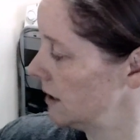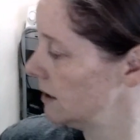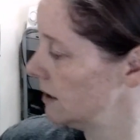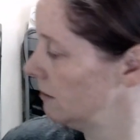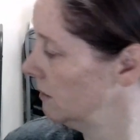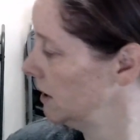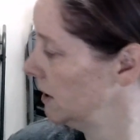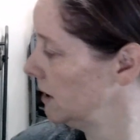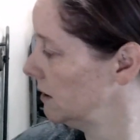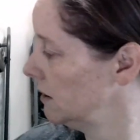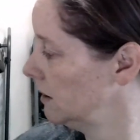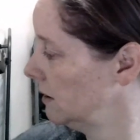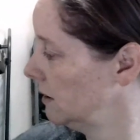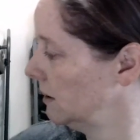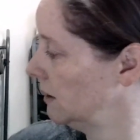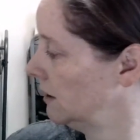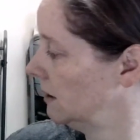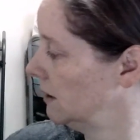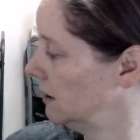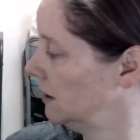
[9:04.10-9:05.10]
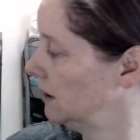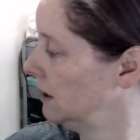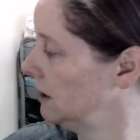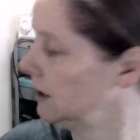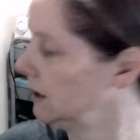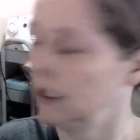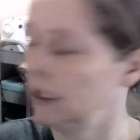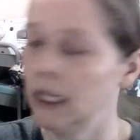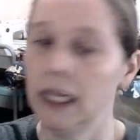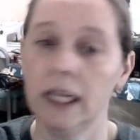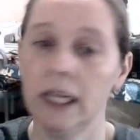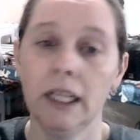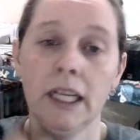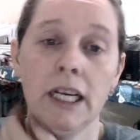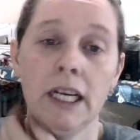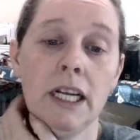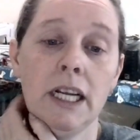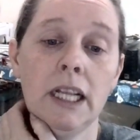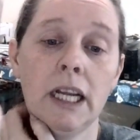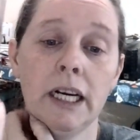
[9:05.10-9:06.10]
some little
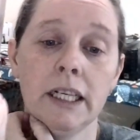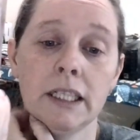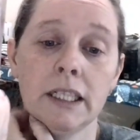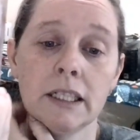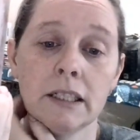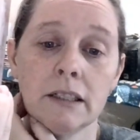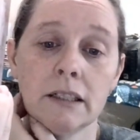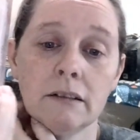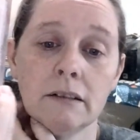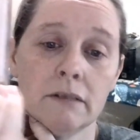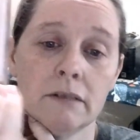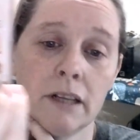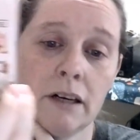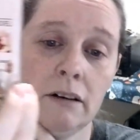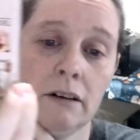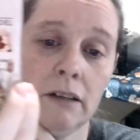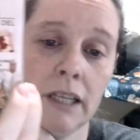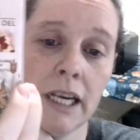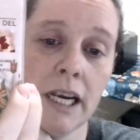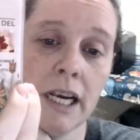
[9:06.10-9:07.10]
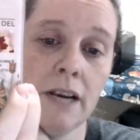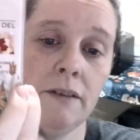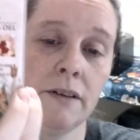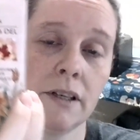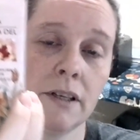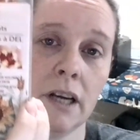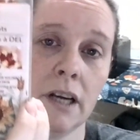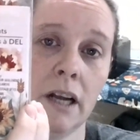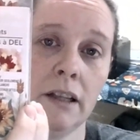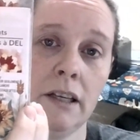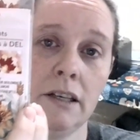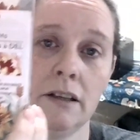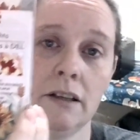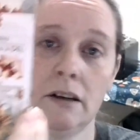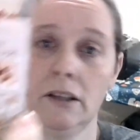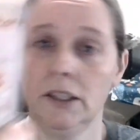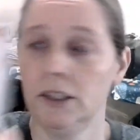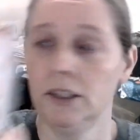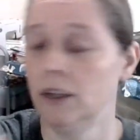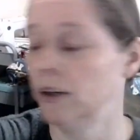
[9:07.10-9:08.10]
LED lights that are leaves and got these
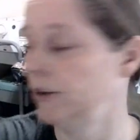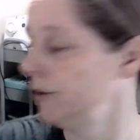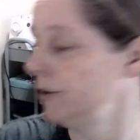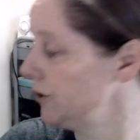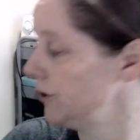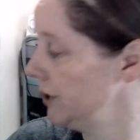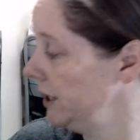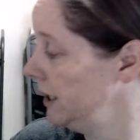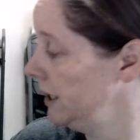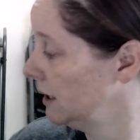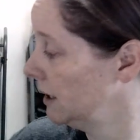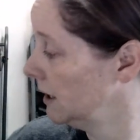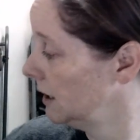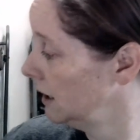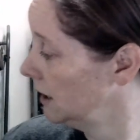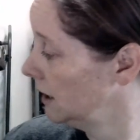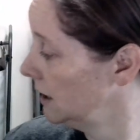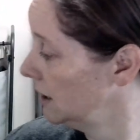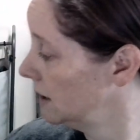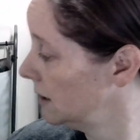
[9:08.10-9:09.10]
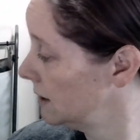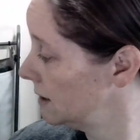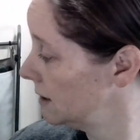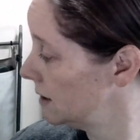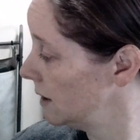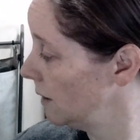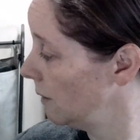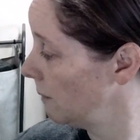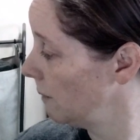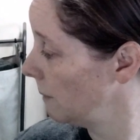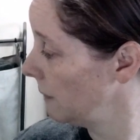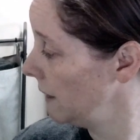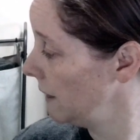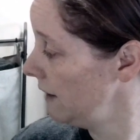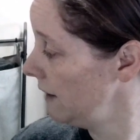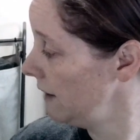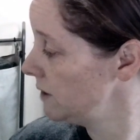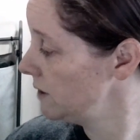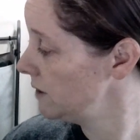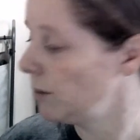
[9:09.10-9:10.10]
all at Dollar Tree. So they
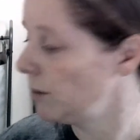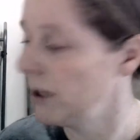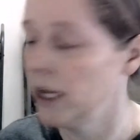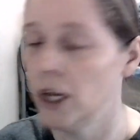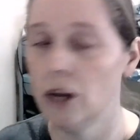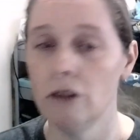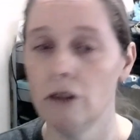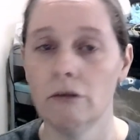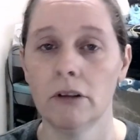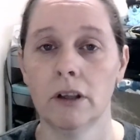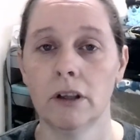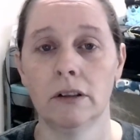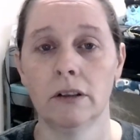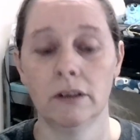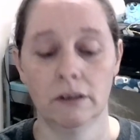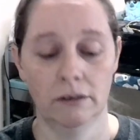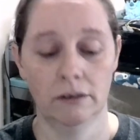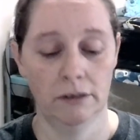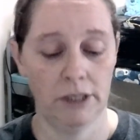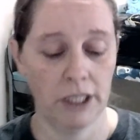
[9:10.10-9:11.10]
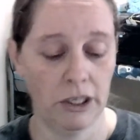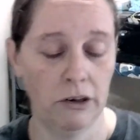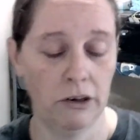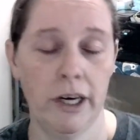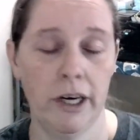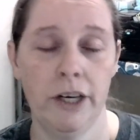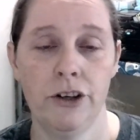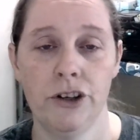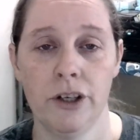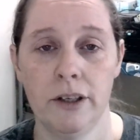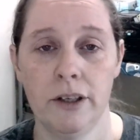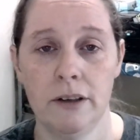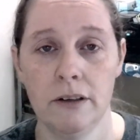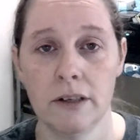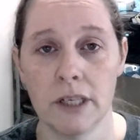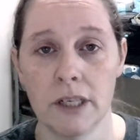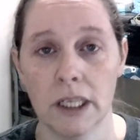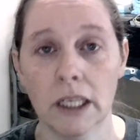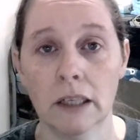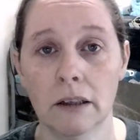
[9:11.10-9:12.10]
have some pretty cute little
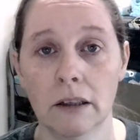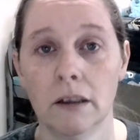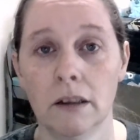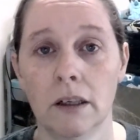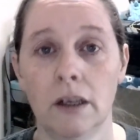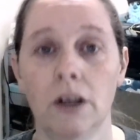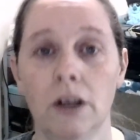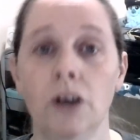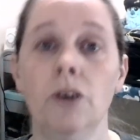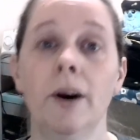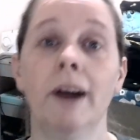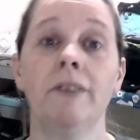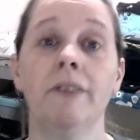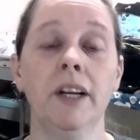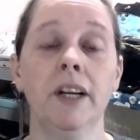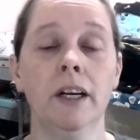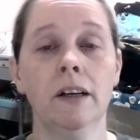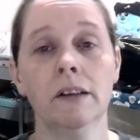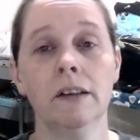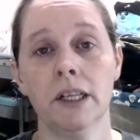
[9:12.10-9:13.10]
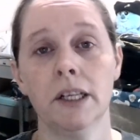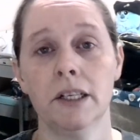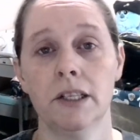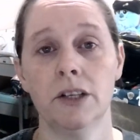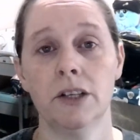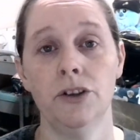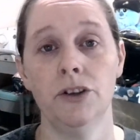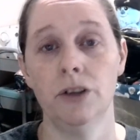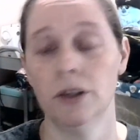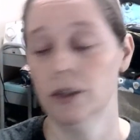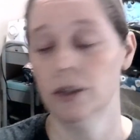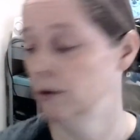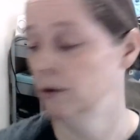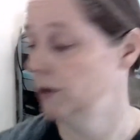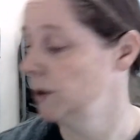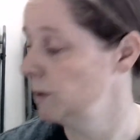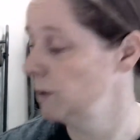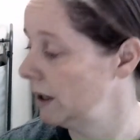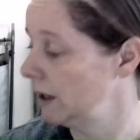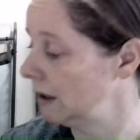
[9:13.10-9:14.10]
decorations and crafting things that you can do
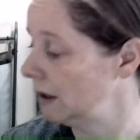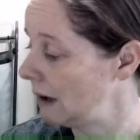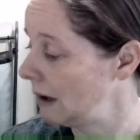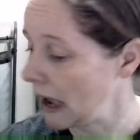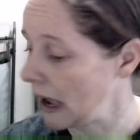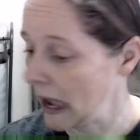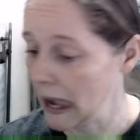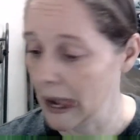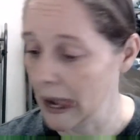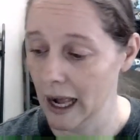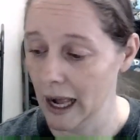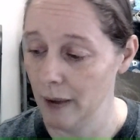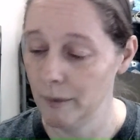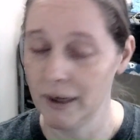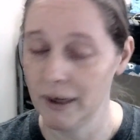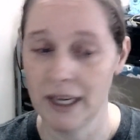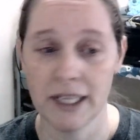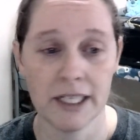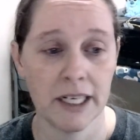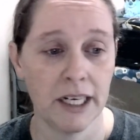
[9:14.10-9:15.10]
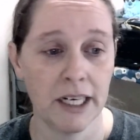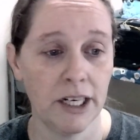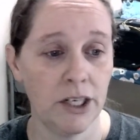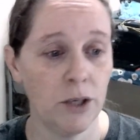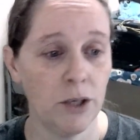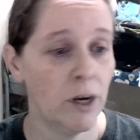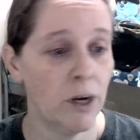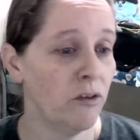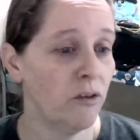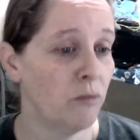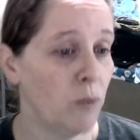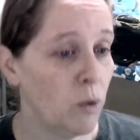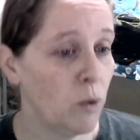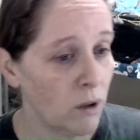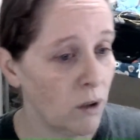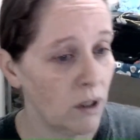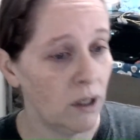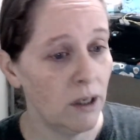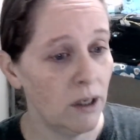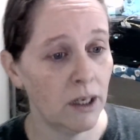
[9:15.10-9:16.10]
as well. And like I said, I do have
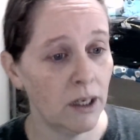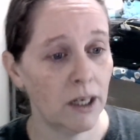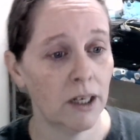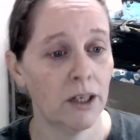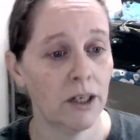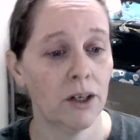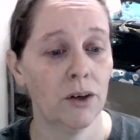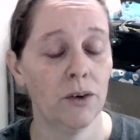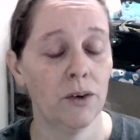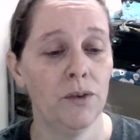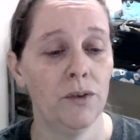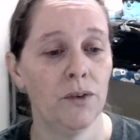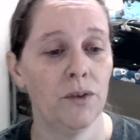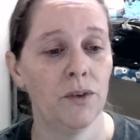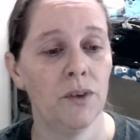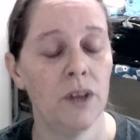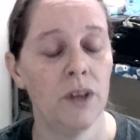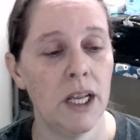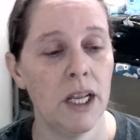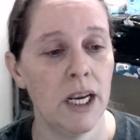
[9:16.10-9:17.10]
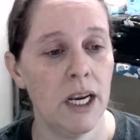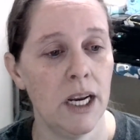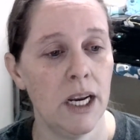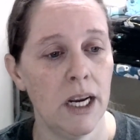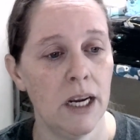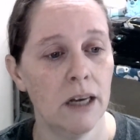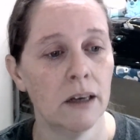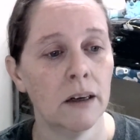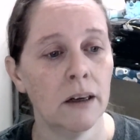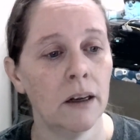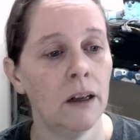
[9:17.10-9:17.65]
more of the